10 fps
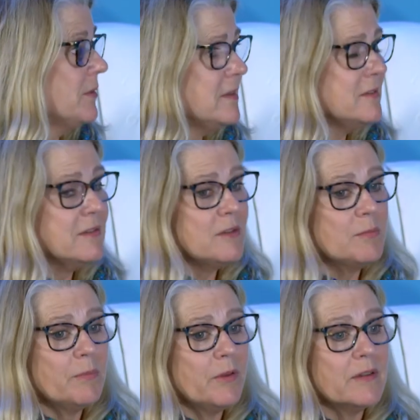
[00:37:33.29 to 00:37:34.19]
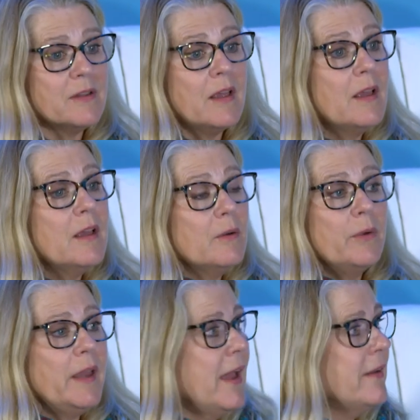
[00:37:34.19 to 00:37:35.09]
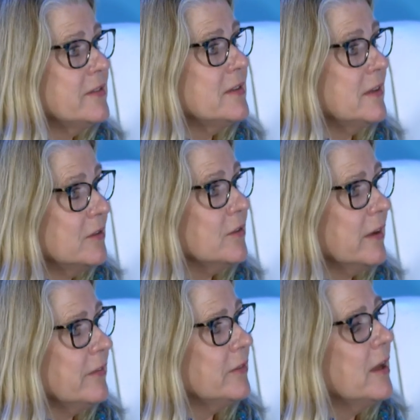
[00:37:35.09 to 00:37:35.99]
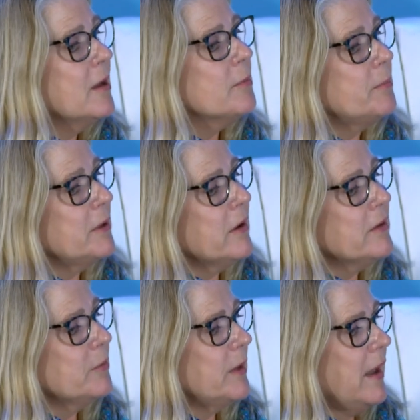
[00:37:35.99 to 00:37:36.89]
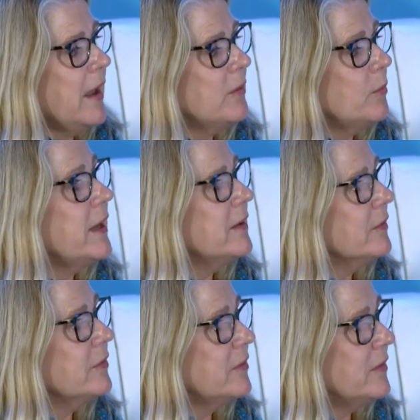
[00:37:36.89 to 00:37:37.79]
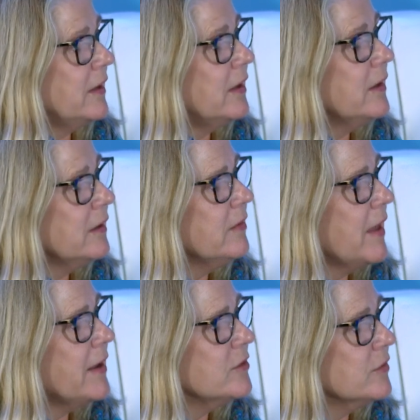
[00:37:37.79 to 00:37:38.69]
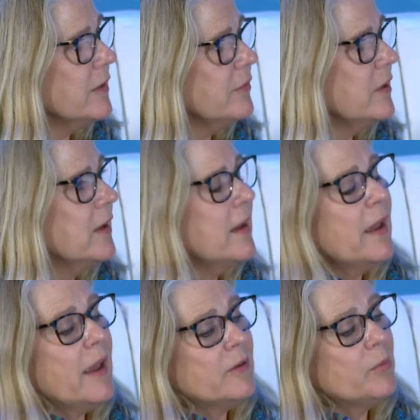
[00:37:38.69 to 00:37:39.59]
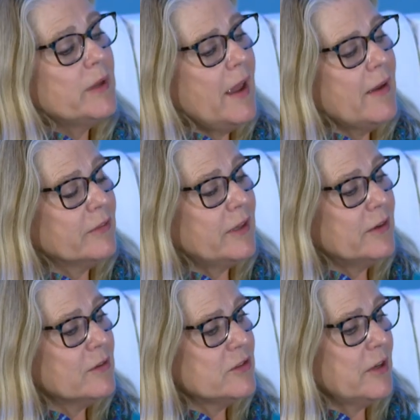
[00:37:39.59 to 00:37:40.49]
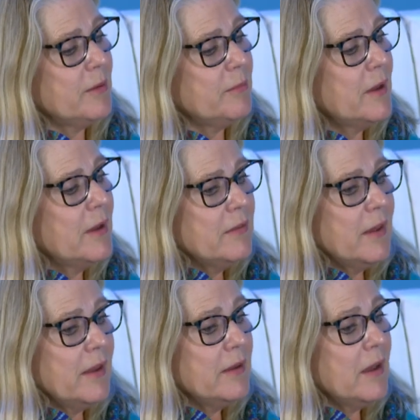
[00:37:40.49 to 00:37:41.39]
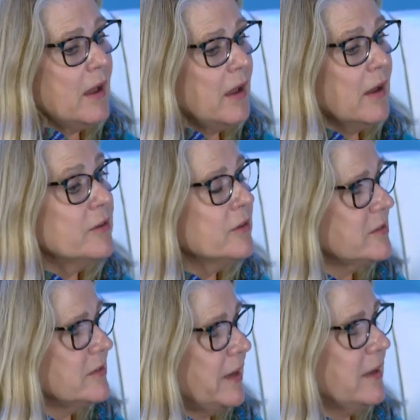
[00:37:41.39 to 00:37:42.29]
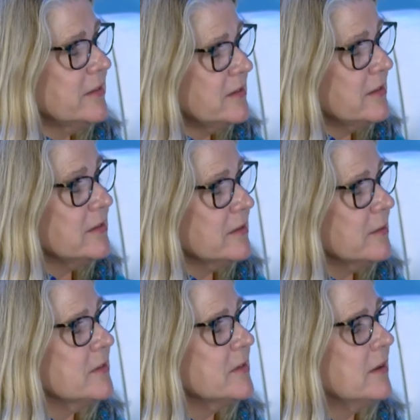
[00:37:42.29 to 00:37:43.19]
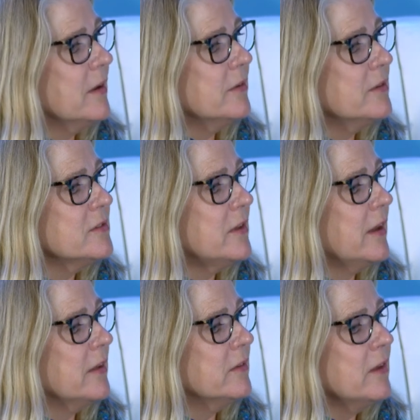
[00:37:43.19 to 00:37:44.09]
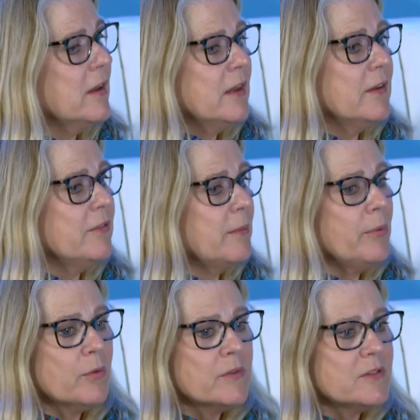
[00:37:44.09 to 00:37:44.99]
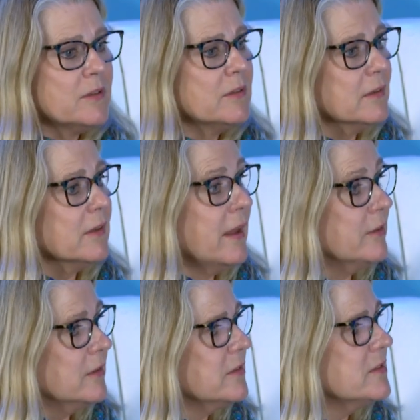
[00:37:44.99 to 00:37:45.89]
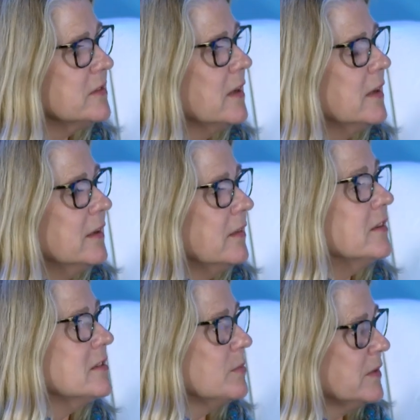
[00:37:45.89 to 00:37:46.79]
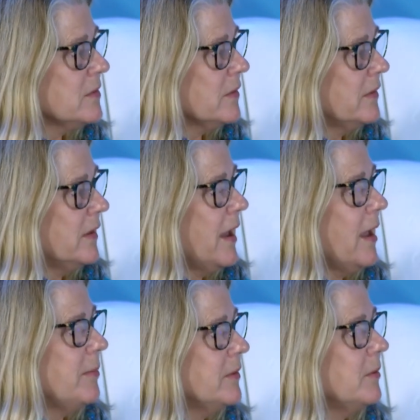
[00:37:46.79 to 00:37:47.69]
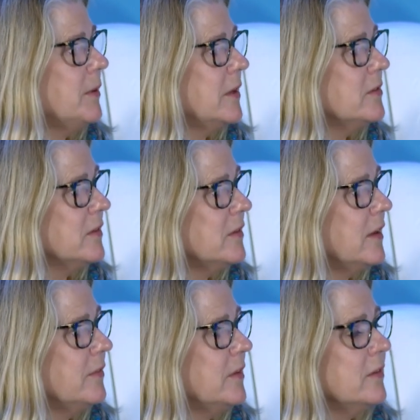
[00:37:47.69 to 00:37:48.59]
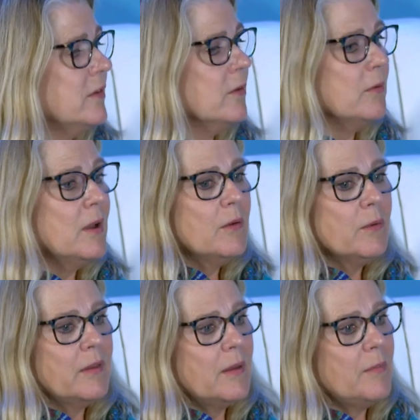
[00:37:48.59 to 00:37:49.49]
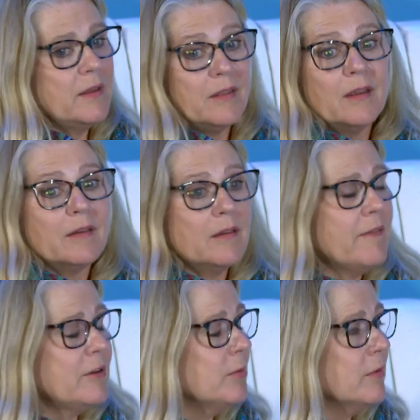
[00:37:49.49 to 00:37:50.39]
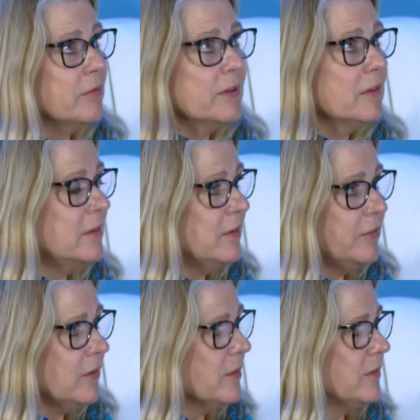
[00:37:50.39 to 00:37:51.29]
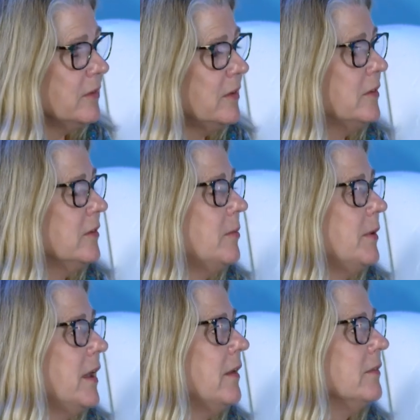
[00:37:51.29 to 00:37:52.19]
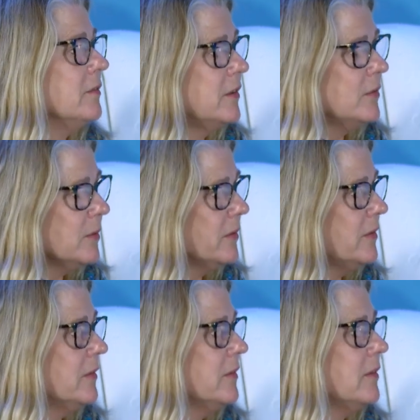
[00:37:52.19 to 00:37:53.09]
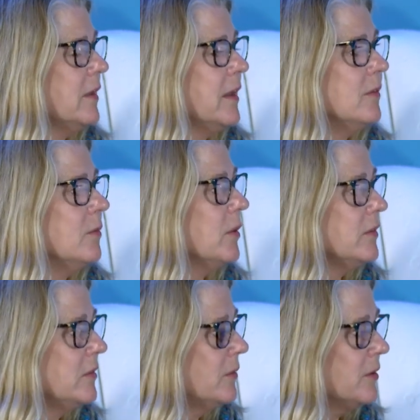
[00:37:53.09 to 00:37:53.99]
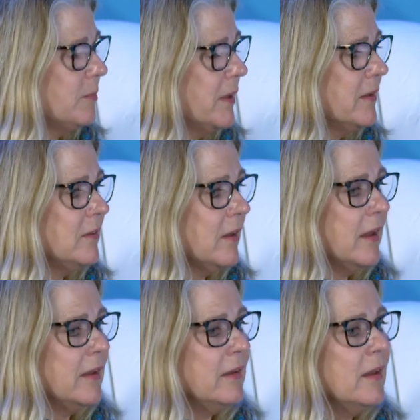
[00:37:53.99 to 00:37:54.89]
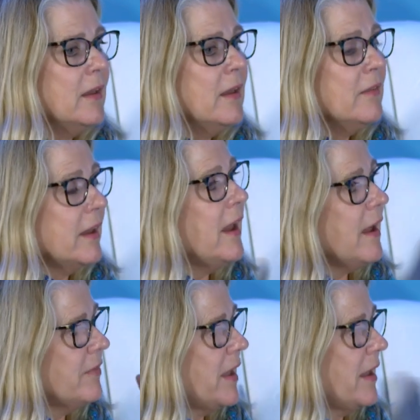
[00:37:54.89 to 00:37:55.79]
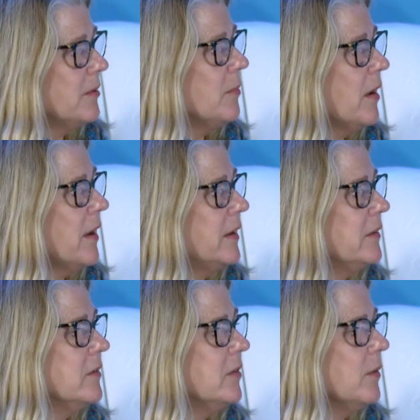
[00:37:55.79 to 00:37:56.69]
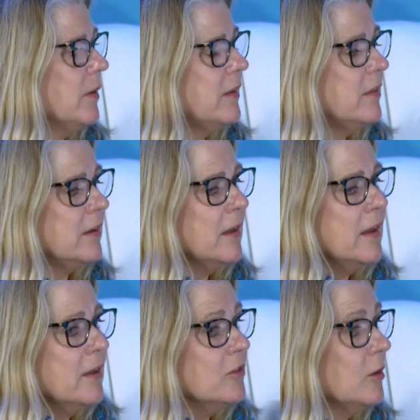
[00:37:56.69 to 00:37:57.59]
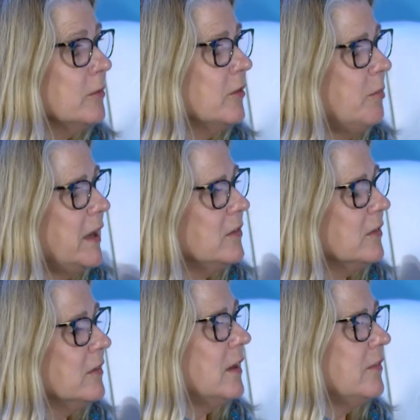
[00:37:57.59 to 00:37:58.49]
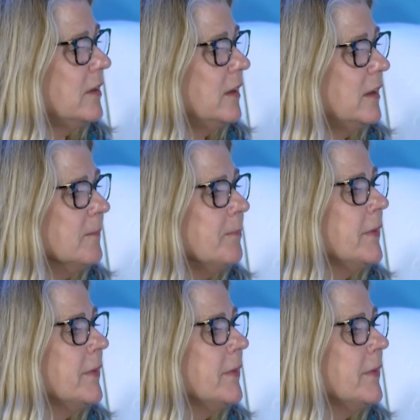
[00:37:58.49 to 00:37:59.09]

with this system in place, we have seen drift. But because we had ways of seeing that drift, and we have leadership that understands systems and understands if they pull certain levers, this is what's going to happen to patient safety. So when they make the inevitable, really difficult decisions about resources and what to do at the bedside, they have that in mind. And so I think in terms of patient safety,